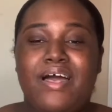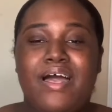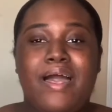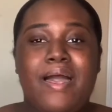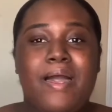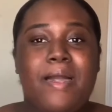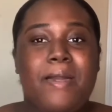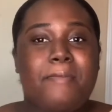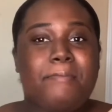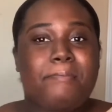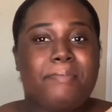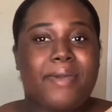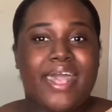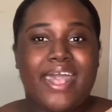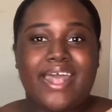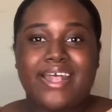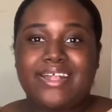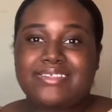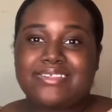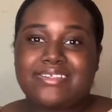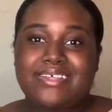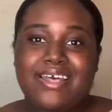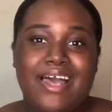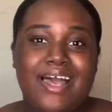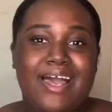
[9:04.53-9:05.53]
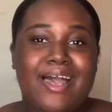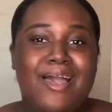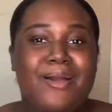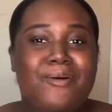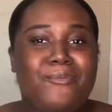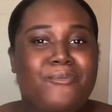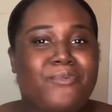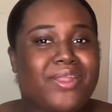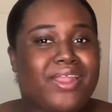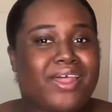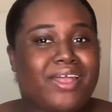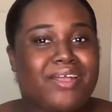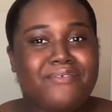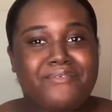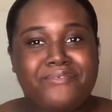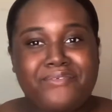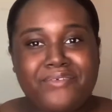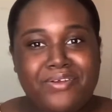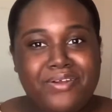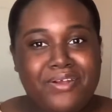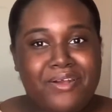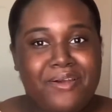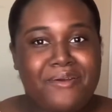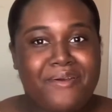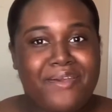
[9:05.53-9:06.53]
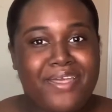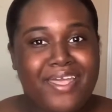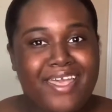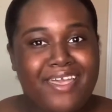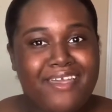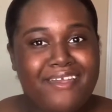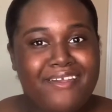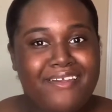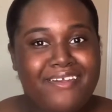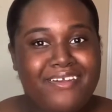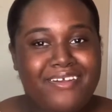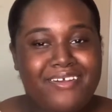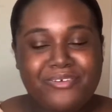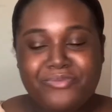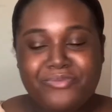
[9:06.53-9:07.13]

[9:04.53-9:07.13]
bad time, whatever. Okay, girl?